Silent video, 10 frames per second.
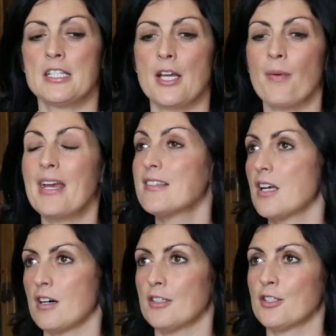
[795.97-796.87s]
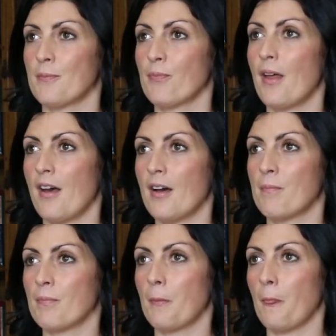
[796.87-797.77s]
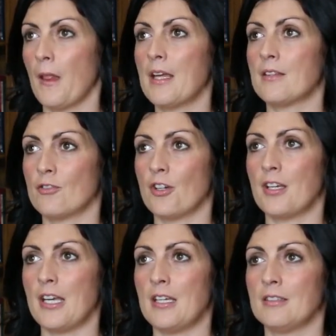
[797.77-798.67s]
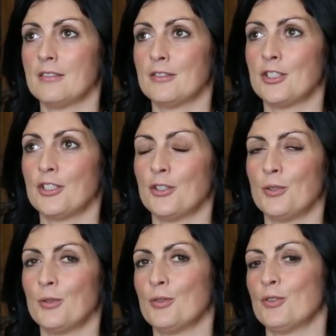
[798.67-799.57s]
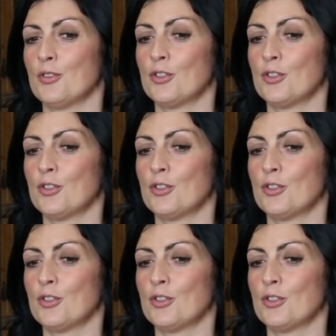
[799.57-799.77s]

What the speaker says: So it is hard, it is tricky to